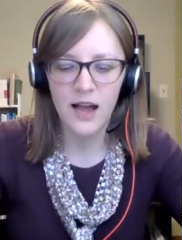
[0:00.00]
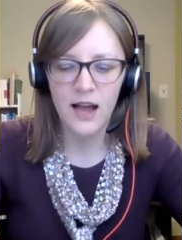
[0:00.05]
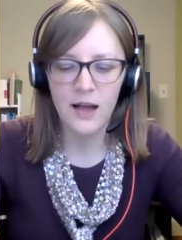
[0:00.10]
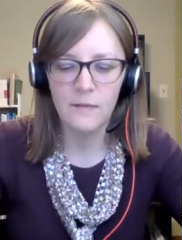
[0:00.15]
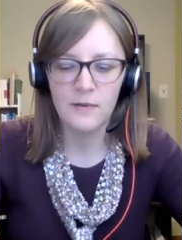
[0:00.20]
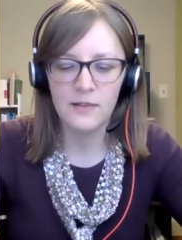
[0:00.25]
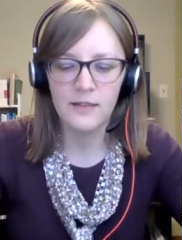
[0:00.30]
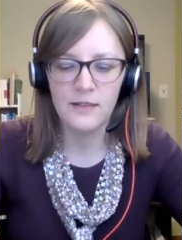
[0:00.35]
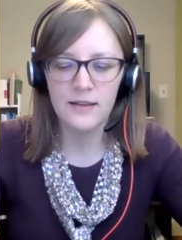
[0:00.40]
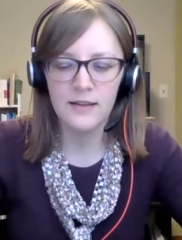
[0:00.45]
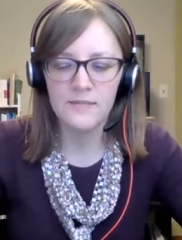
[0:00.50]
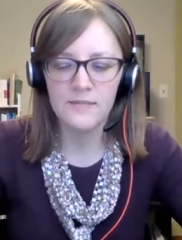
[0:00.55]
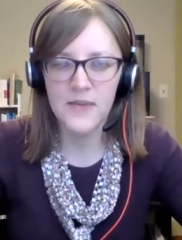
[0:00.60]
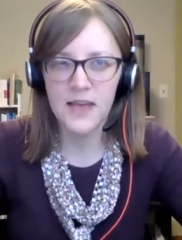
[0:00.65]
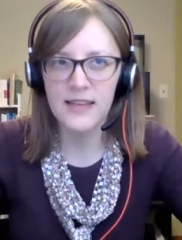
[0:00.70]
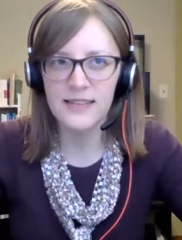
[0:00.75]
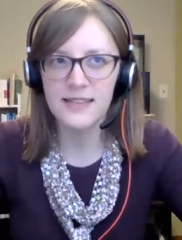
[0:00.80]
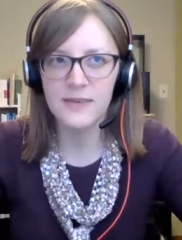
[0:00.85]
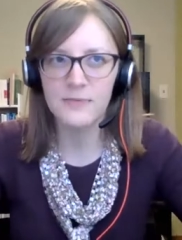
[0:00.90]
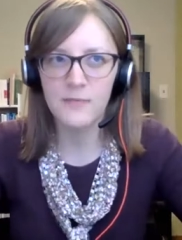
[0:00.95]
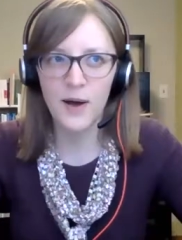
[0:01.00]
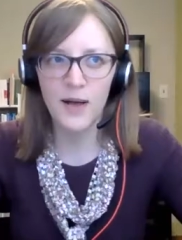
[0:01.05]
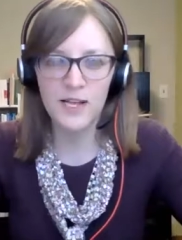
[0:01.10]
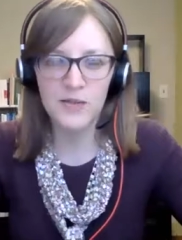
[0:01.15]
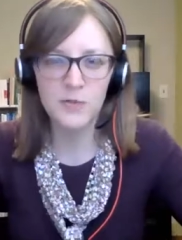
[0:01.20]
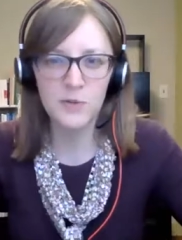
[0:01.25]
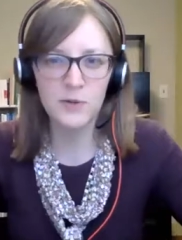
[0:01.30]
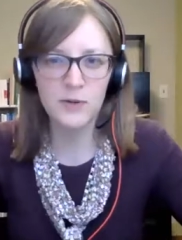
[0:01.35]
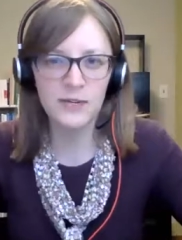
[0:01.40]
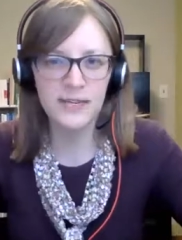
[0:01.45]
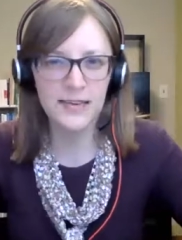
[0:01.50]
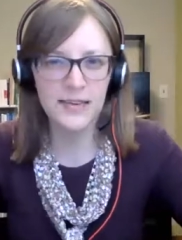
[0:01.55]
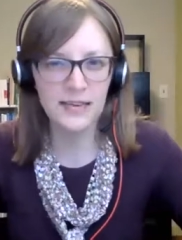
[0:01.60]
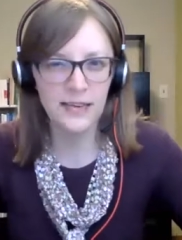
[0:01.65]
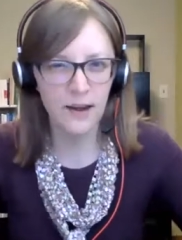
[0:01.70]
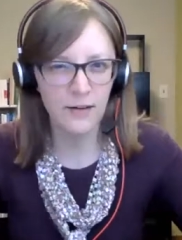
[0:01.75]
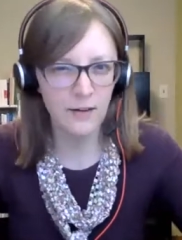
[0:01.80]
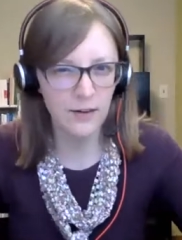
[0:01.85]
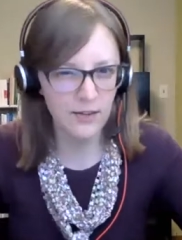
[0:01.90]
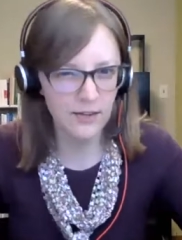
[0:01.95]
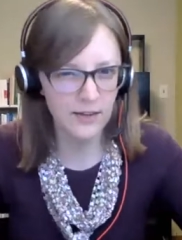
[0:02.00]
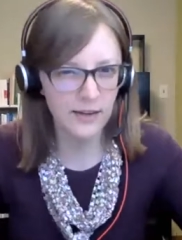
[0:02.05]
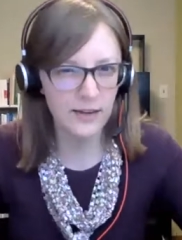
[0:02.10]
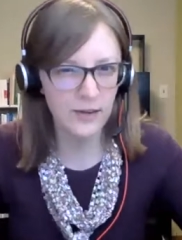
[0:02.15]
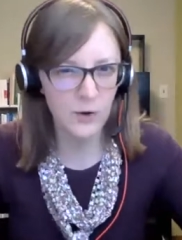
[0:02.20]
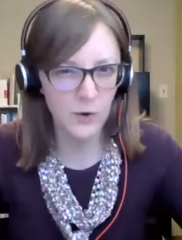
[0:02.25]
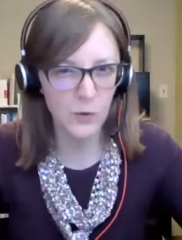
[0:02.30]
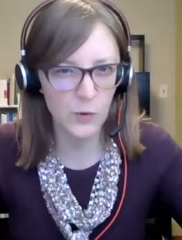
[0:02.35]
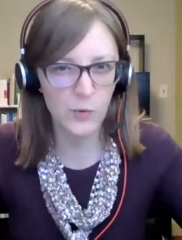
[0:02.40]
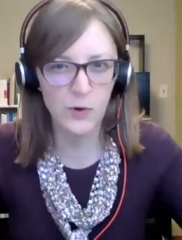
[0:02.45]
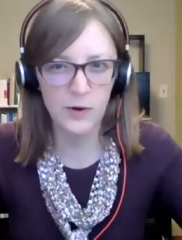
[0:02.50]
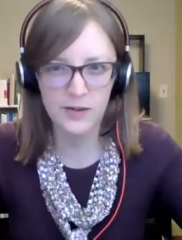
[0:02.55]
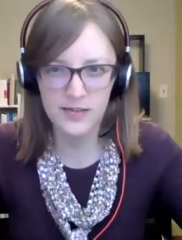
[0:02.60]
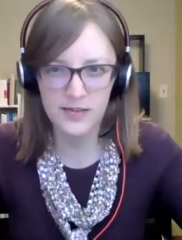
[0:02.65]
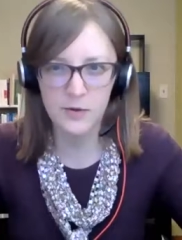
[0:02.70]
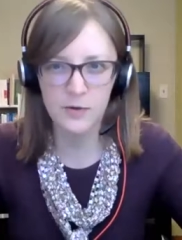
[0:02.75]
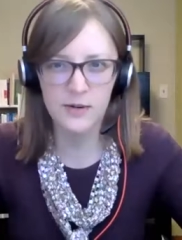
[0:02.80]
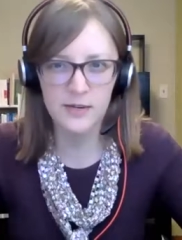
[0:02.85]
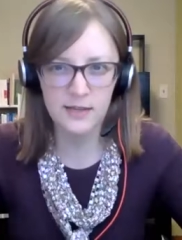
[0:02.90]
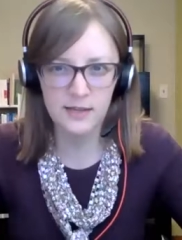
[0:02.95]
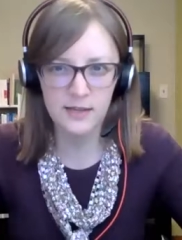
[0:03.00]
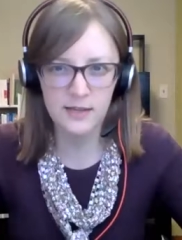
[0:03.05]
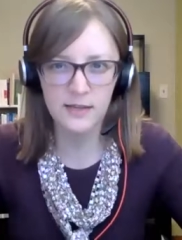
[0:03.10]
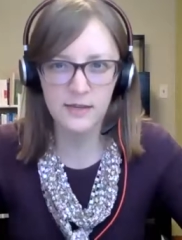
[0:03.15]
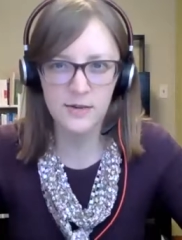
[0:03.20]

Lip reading: I mean, it's impossible to take everything in her work seriously.